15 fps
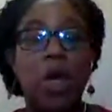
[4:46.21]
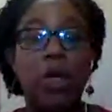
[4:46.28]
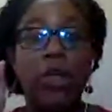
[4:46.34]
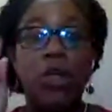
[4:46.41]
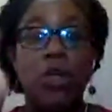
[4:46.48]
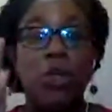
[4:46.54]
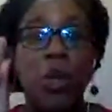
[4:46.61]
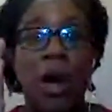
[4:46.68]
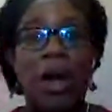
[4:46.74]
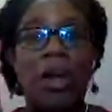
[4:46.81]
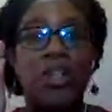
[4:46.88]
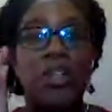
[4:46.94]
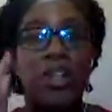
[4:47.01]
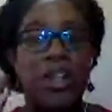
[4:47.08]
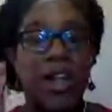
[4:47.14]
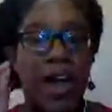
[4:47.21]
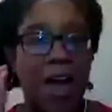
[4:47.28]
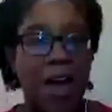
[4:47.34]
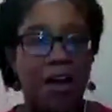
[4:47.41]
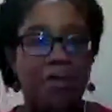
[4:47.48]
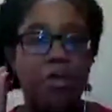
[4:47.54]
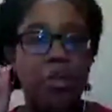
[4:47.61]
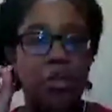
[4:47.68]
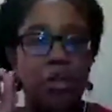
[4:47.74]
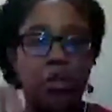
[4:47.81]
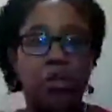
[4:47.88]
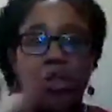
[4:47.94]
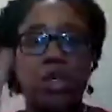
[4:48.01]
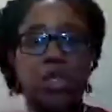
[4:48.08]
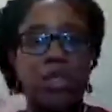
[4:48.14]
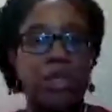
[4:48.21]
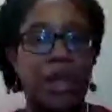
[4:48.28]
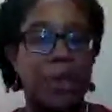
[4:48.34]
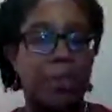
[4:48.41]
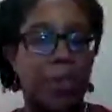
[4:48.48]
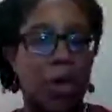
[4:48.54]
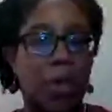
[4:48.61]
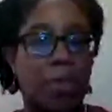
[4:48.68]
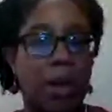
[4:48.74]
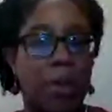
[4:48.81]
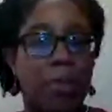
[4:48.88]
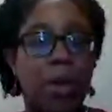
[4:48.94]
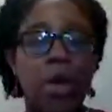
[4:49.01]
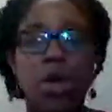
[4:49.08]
you actually have a solution to that problem.